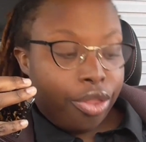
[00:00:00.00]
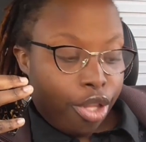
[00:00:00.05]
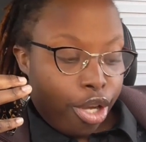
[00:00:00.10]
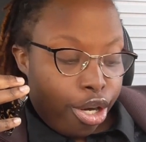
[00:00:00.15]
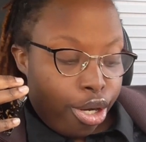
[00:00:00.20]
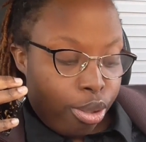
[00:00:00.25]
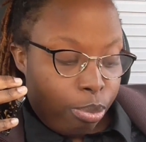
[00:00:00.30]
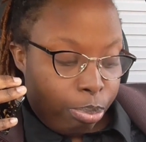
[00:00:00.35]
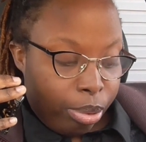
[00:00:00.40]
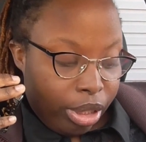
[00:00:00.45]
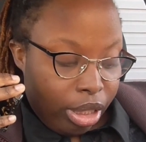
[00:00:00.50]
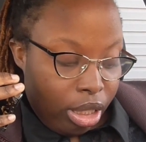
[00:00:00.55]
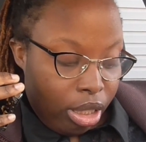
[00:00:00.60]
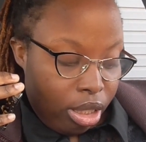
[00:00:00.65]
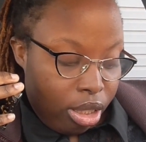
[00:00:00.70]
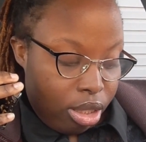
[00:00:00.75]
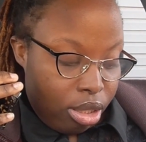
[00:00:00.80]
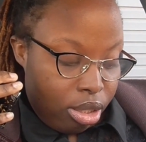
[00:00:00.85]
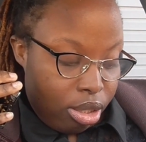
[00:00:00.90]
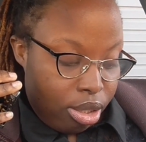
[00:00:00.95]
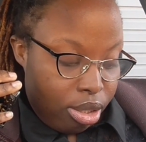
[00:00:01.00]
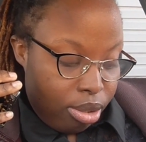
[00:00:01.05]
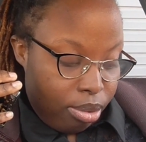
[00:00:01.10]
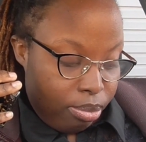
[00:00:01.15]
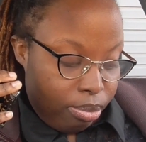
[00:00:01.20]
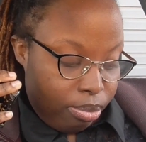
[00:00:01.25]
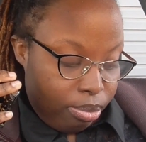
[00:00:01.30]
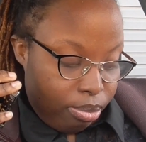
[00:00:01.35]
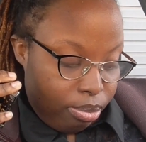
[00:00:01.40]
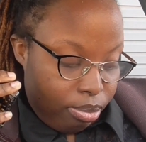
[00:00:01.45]
3rd, please?
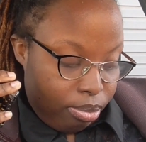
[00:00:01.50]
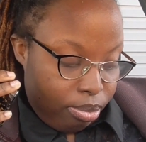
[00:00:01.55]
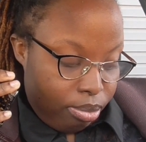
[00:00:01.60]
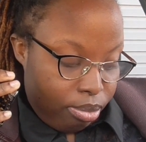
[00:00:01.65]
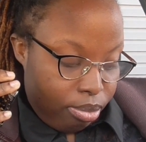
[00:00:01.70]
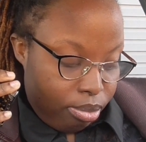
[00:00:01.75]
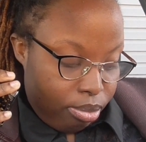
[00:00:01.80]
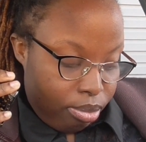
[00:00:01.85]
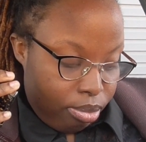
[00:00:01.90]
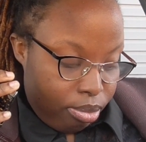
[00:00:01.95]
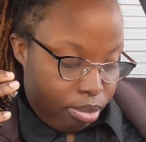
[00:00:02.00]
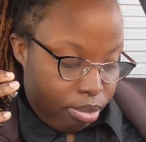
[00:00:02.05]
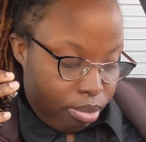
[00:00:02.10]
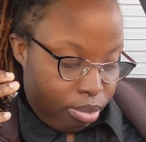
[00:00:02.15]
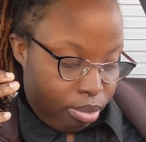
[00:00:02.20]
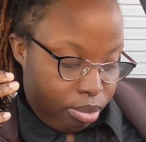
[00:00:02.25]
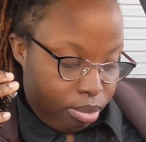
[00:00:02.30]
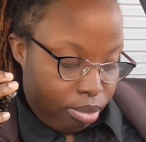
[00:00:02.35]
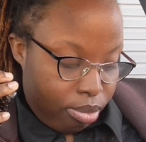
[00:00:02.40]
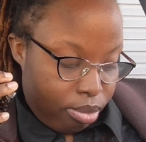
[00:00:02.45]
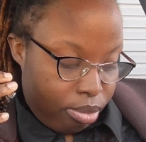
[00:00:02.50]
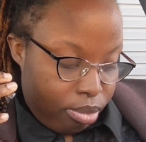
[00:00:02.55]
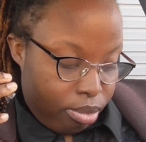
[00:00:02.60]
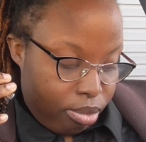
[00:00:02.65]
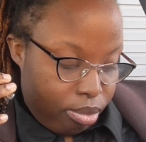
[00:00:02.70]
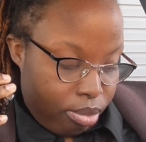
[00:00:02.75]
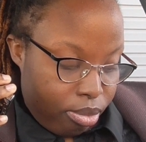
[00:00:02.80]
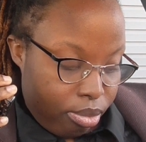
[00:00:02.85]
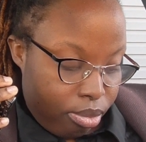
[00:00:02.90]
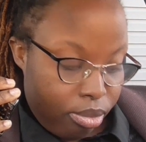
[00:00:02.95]
January
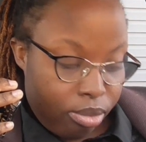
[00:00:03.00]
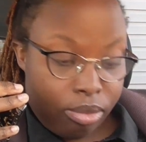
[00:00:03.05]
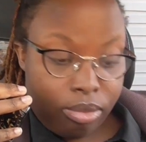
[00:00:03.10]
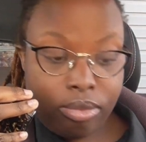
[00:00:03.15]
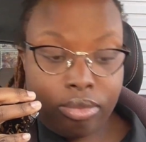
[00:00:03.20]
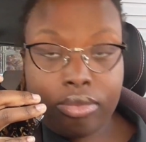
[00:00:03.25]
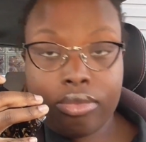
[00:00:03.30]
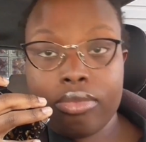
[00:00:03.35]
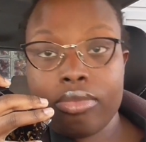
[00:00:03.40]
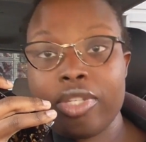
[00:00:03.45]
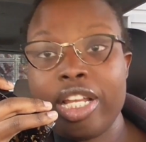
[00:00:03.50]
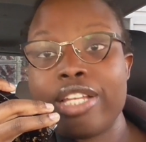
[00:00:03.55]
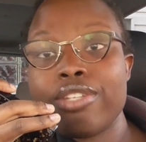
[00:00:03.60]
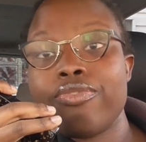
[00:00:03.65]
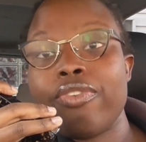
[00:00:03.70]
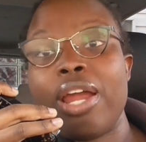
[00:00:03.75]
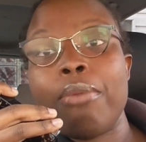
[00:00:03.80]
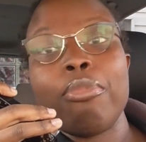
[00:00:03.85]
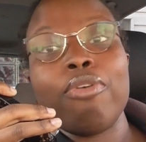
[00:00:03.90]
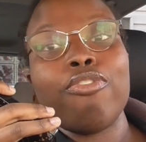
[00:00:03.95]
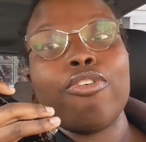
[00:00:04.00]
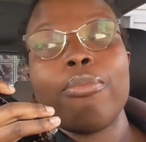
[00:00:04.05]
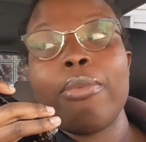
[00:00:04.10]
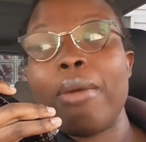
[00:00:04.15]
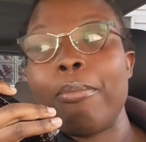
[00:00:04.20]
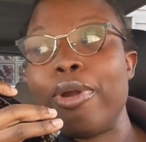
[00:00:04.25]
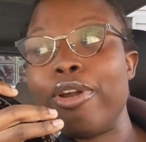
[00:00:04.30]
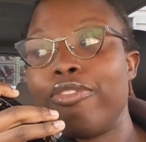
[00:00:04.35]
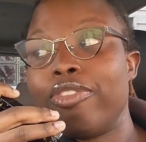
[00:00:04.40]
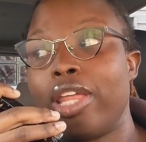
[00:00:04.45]
3rd? Mm-hmm. That's right before my
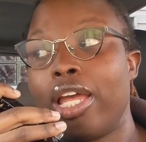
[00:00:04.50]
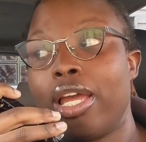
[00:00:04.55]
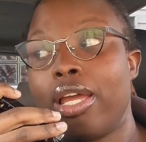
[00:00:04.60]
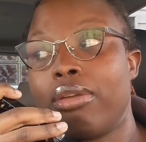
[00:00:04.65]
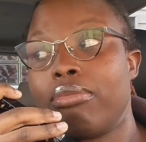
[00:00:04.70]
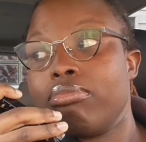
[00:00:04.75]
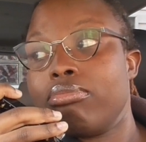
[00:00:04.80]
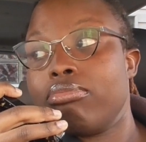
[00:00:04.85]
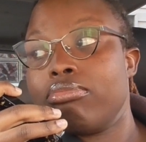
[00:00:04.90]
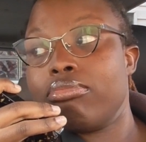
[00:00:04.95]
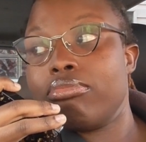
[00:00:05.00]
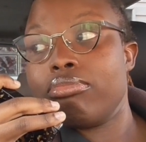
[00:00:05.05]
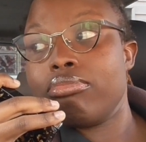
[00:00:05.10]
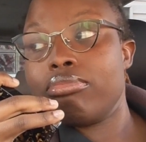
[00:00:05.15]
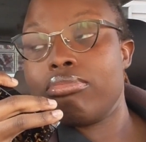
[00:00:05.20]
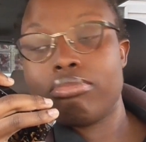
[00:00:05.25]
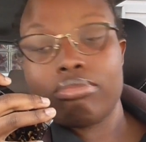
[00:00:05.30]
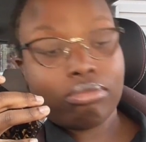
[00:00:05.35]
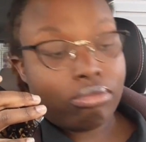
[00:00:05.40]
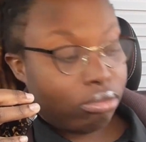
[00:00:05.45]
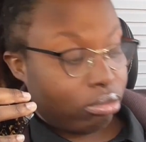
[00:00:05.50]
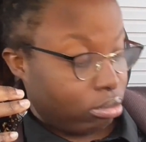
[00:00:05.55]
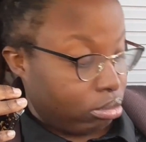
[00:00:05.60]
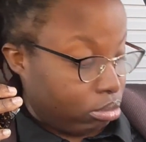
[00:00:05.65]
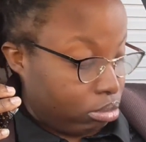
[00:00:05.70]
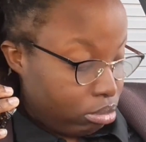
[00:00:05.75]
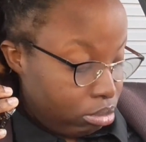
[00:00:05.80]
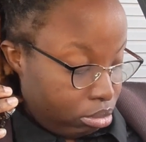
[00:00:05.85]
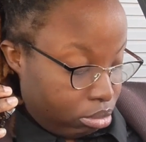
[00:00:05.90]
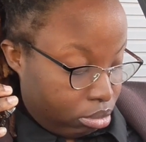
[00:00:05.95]
birthday.
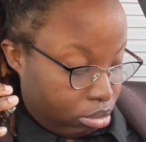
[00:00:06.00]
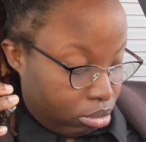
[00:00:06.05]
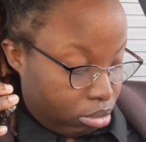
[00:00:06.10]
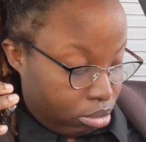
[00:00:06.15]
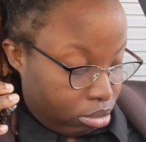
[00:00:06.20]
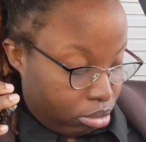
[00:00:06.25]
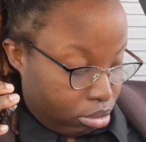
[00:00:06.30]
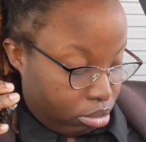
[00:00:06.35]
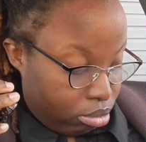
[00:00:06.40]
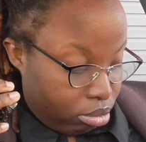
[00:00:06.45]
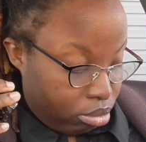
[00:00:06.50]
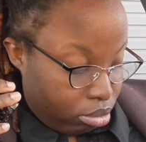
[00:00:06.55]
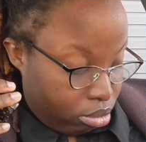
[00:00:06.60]
Okay, hold on.